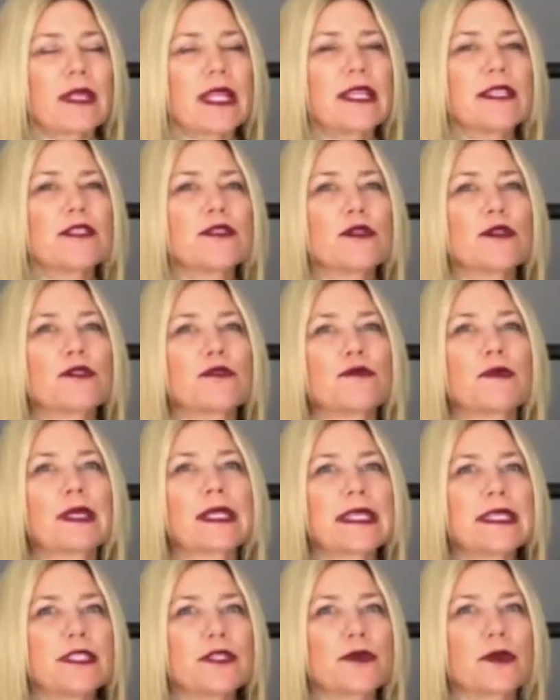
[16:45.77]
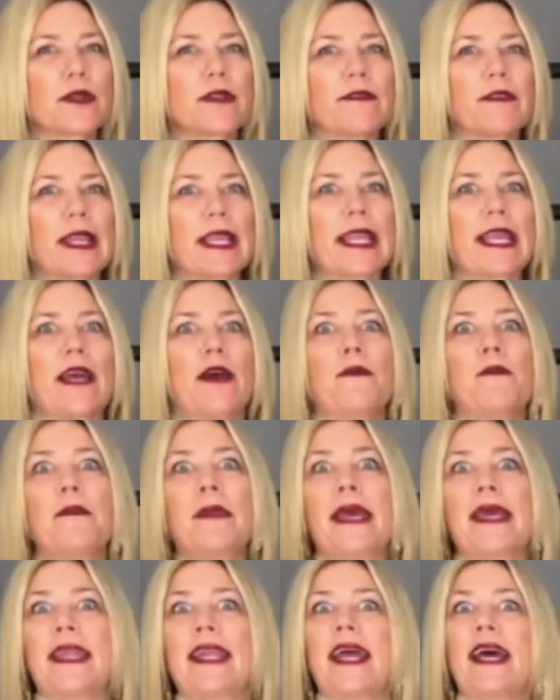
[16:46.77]
So it's really sort of like how
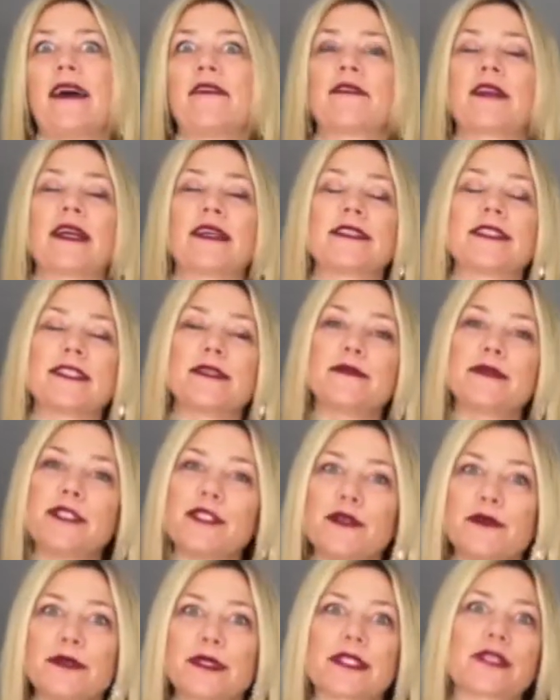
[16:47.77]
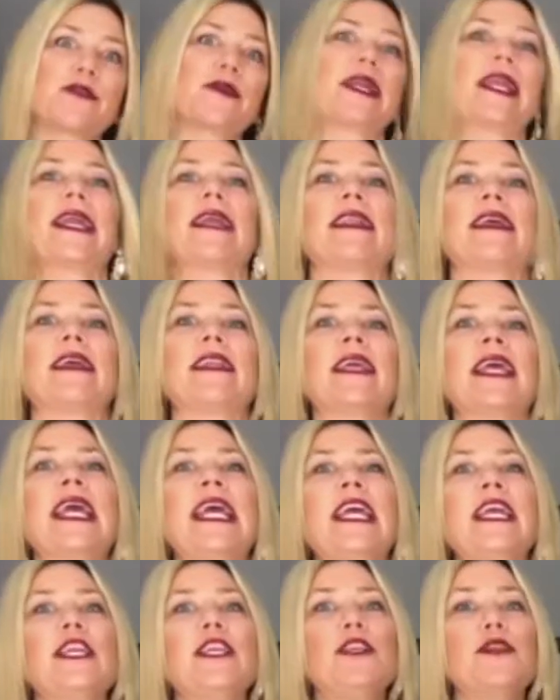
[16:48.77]
men have custom suits created.
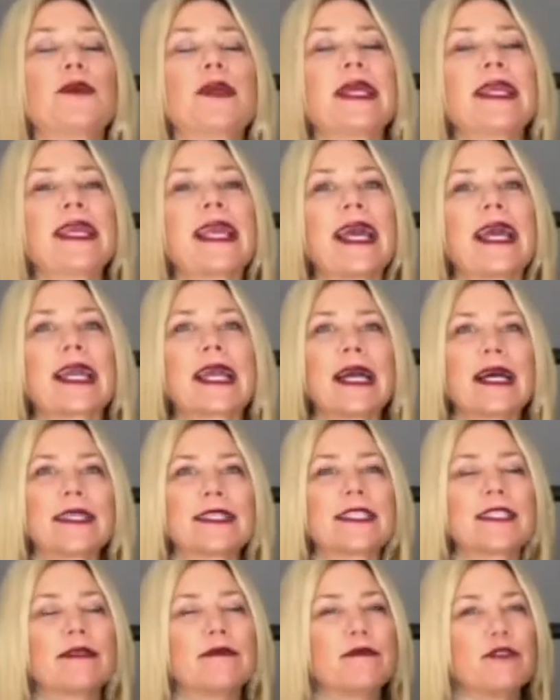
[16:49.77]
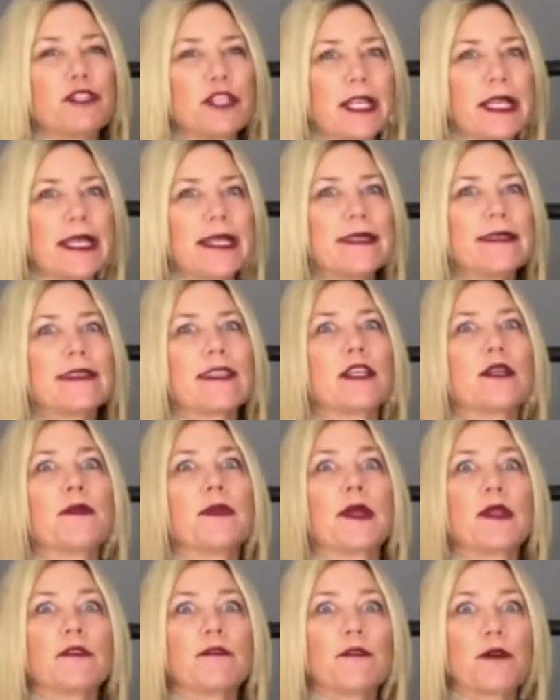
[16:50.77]
You can get custom jeans that are
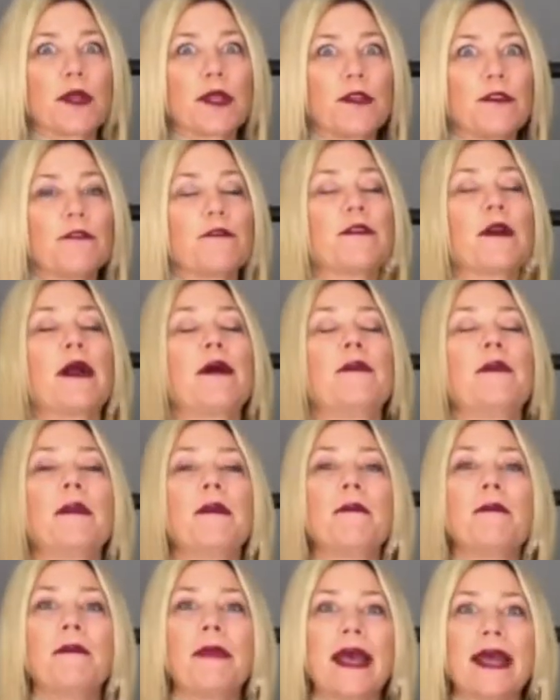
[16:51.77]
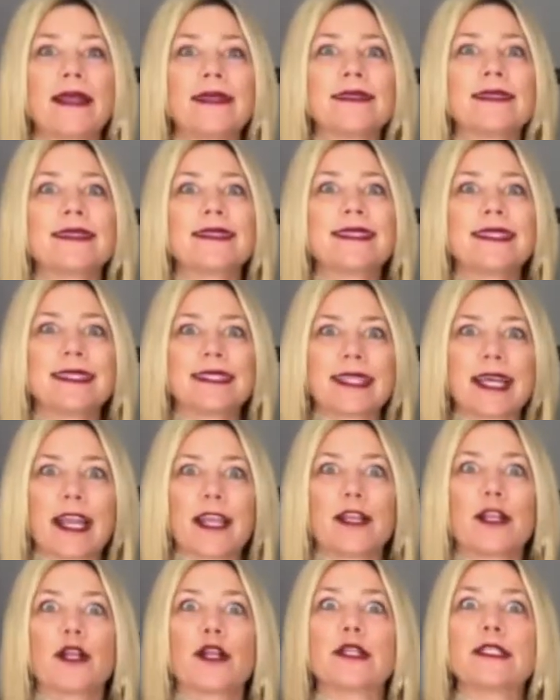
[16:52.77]
built for you from men's
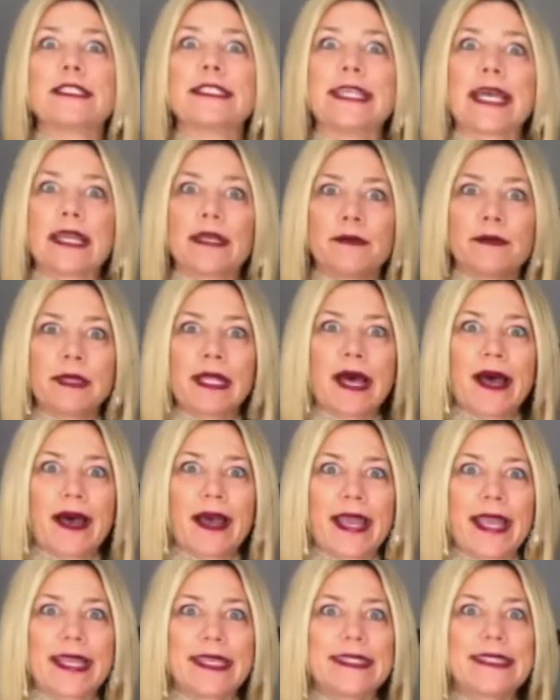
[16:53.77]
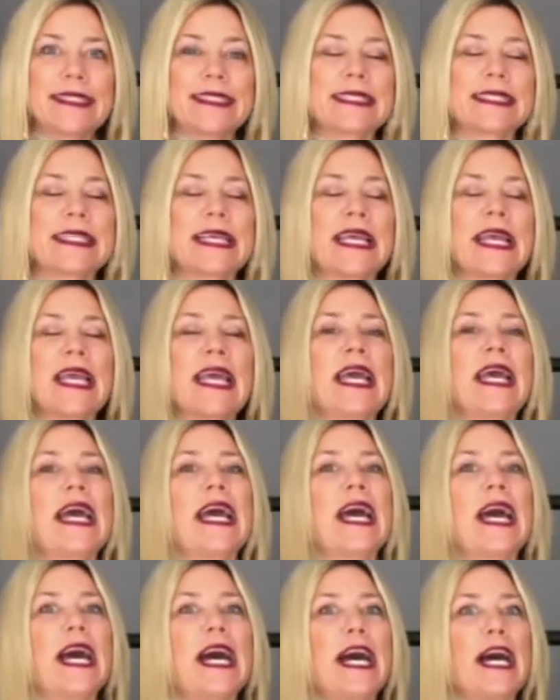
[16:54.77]
designer denim lines
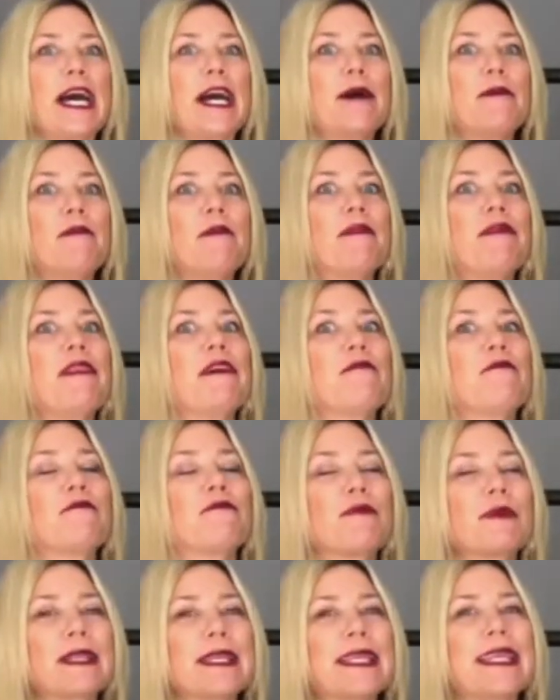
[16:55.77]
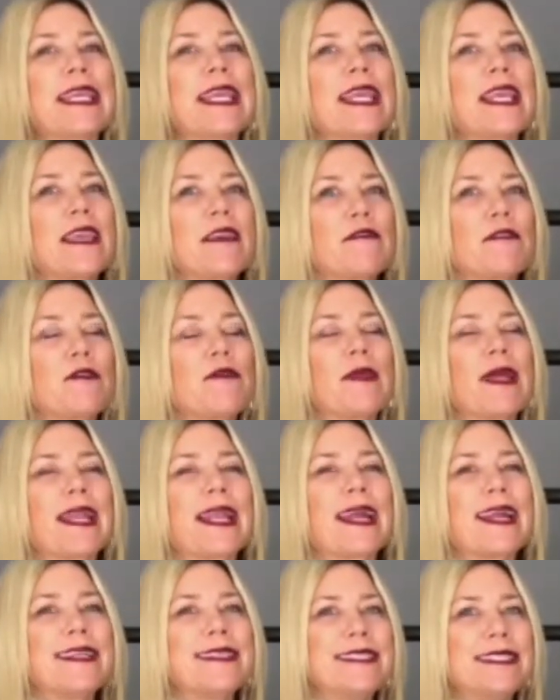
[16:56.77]
that really can give you
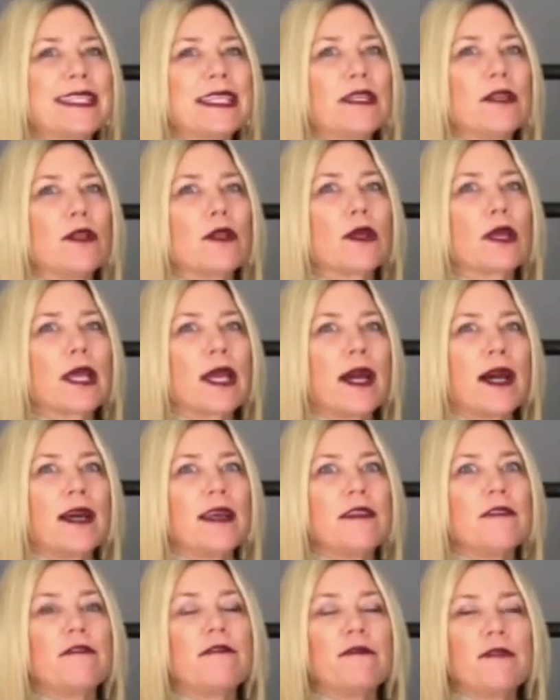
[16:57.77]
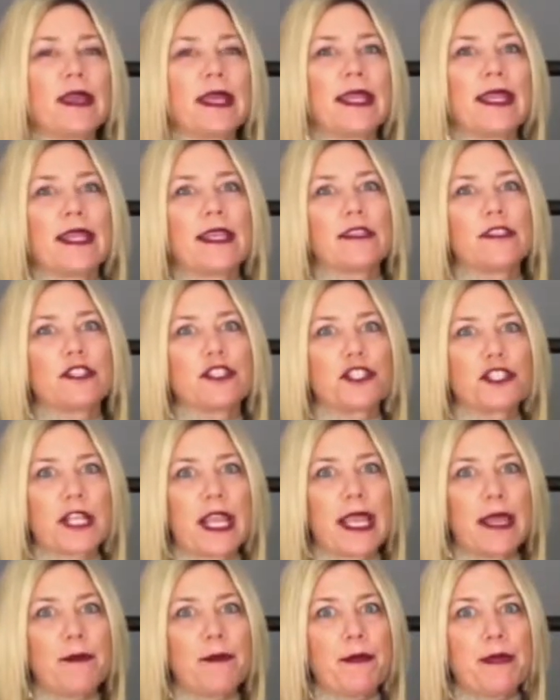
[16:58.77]
that ideal cut, fit, and
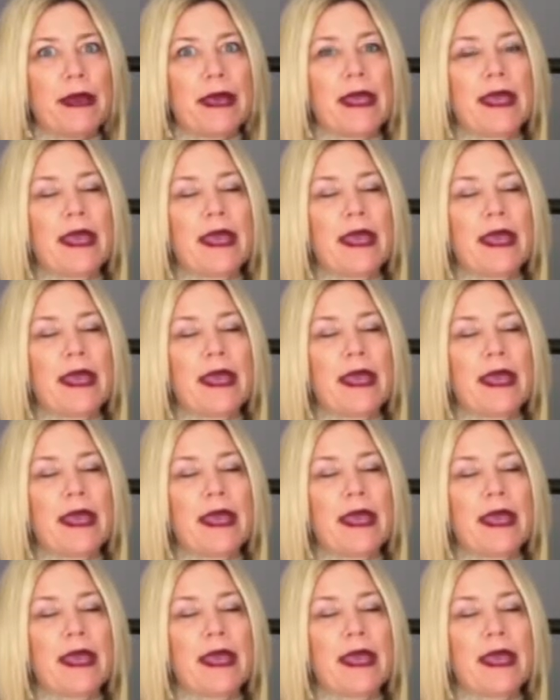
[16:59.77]
shape,